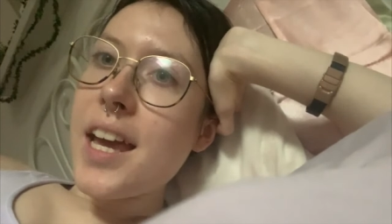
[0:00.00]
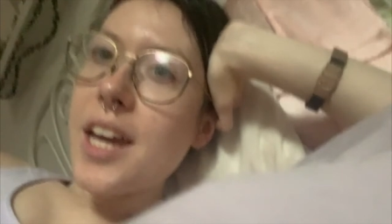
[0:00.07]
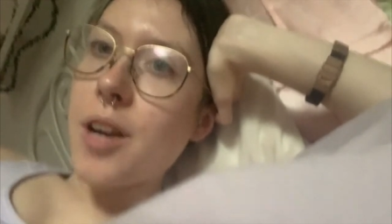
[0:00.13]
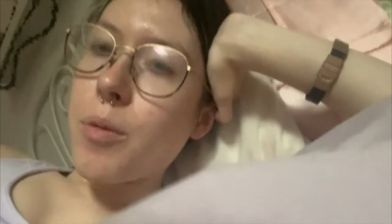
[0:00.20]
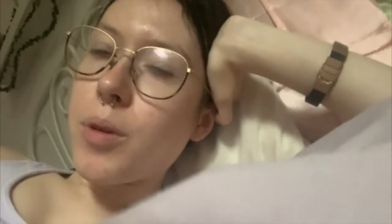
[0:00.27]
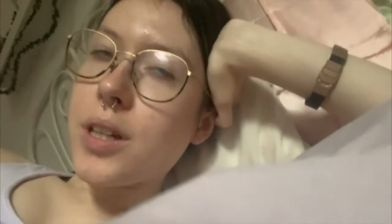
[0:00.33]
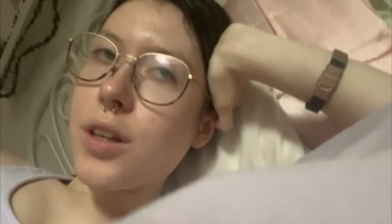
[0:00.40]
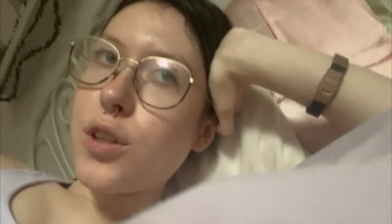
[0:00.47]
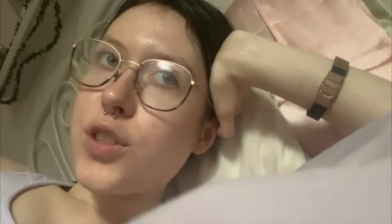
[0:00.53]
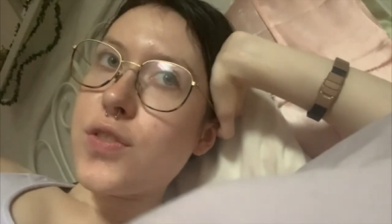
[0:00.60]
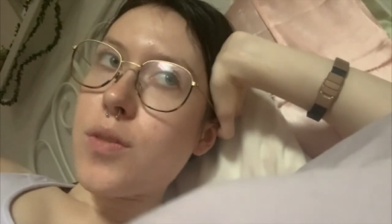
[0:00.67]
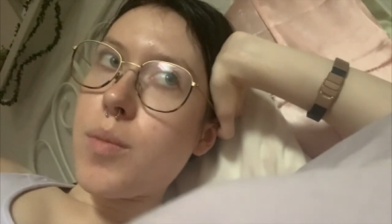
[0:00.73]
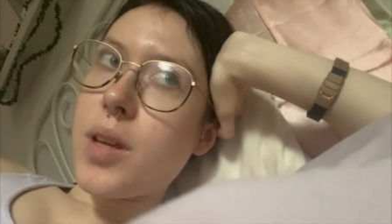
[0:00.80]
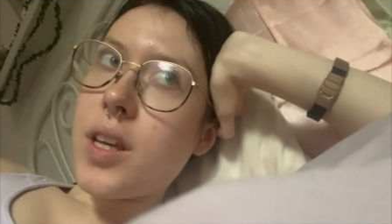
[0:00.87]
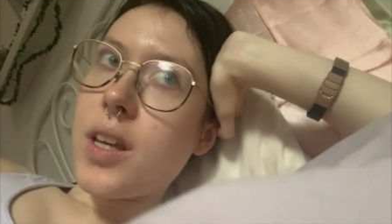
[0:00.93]
HIIT workouts
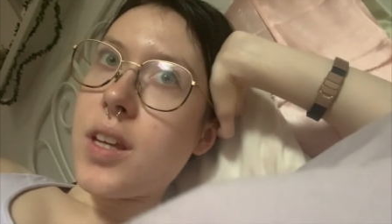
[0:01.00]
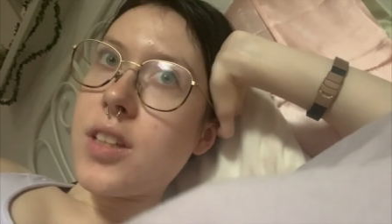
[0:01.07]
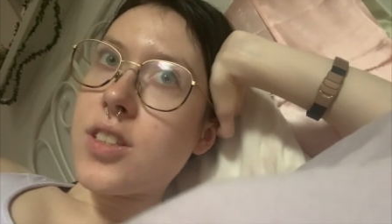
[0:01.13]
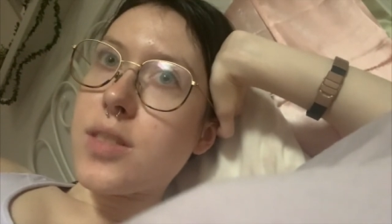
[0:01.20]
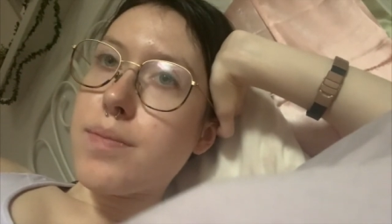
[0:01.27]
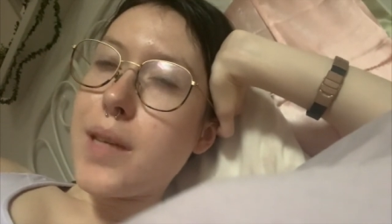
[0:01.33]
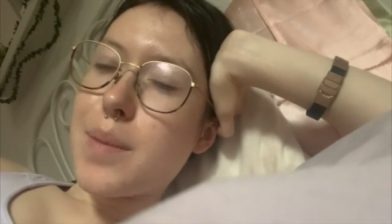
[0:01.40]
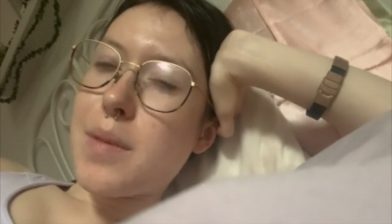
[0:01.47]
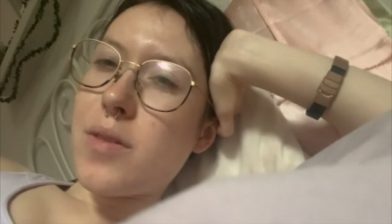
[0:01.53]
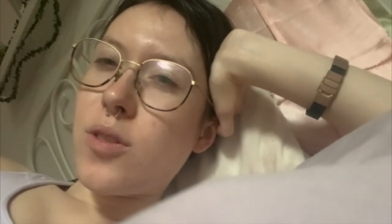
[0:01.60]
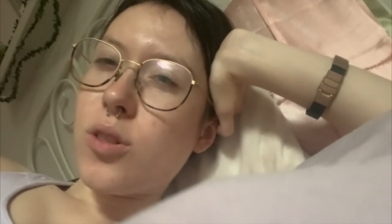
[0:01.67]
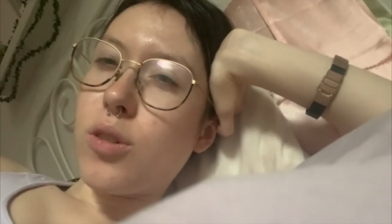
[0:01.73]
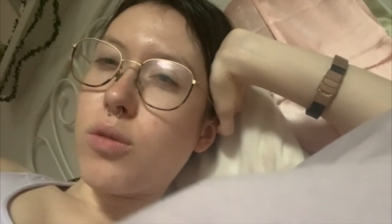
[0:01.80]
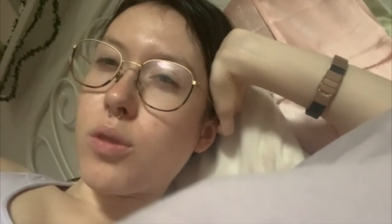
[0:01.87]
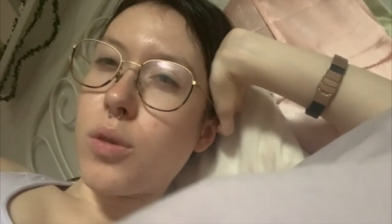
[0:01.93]
for me just make me
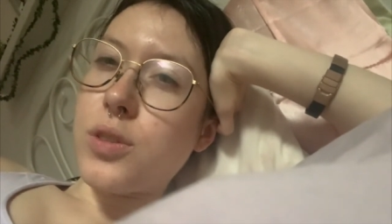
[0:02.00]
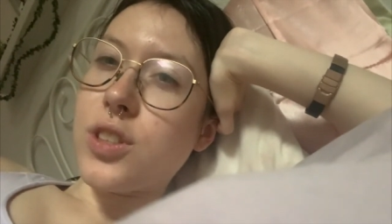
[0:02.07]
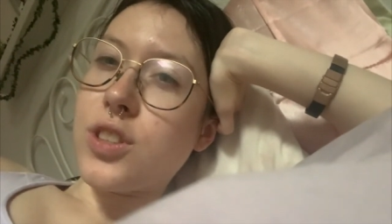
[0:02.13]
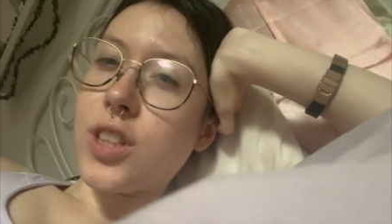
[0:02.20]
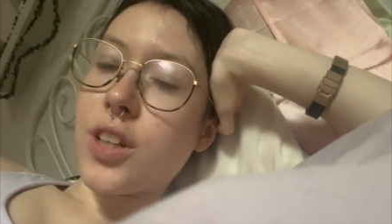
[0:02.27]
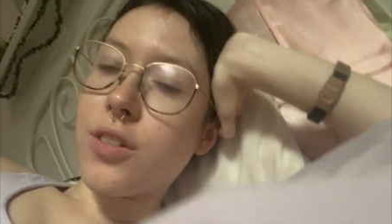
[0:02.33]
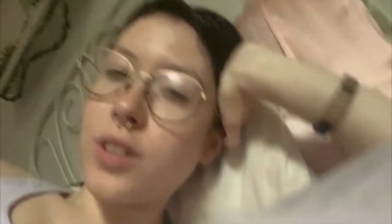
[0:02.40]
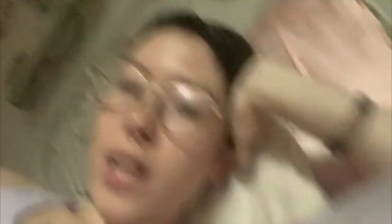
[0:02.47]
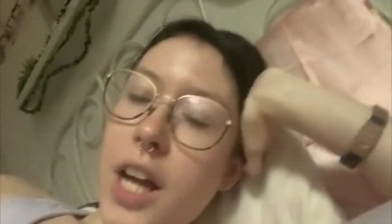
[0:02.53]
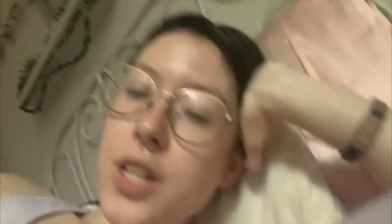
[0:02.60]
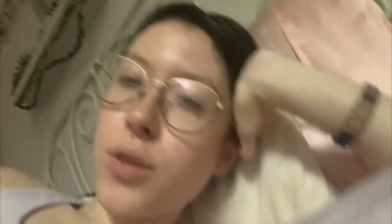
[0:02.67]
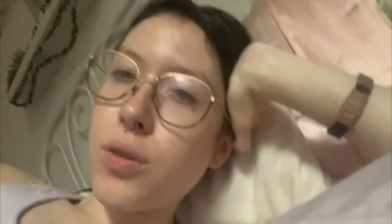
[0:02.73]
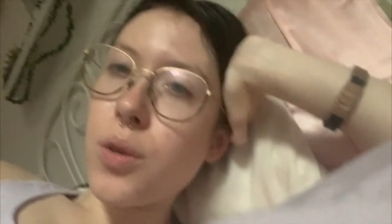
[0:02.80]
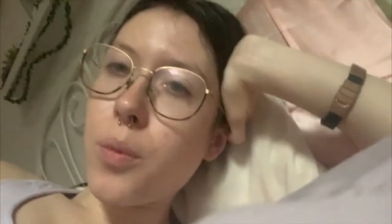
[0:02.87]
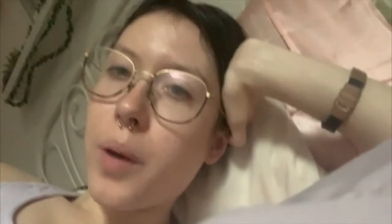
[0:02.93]
feel gross in general. I
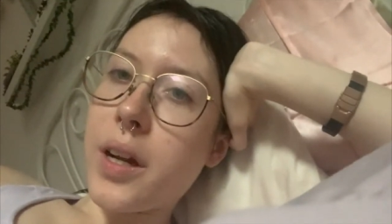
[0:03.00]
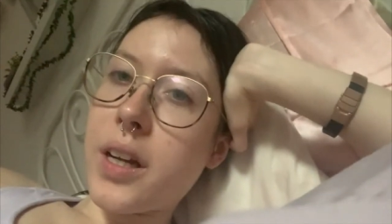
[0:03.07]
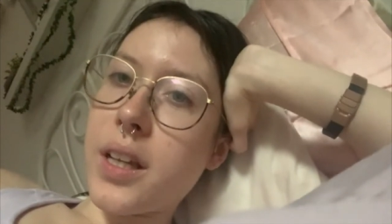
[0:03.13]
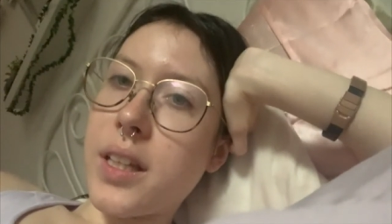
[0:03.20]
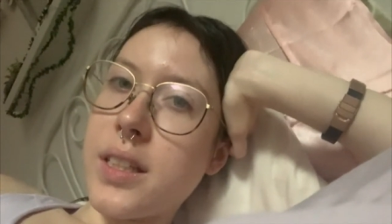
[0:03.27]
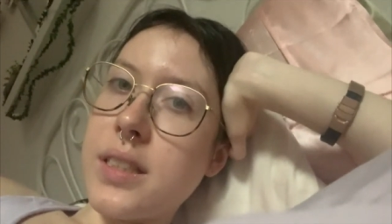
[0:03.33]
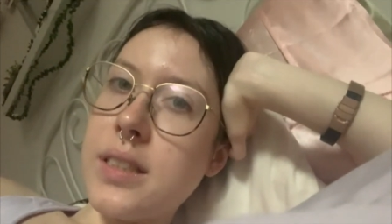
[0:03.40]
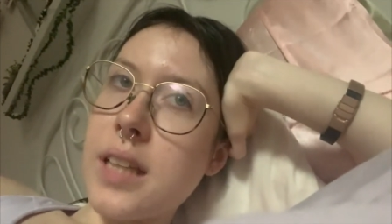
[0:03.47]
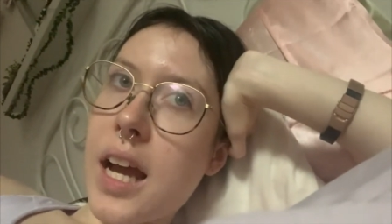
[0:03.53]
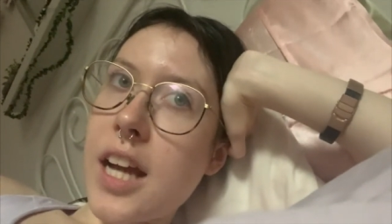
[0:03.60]
don't know what it is.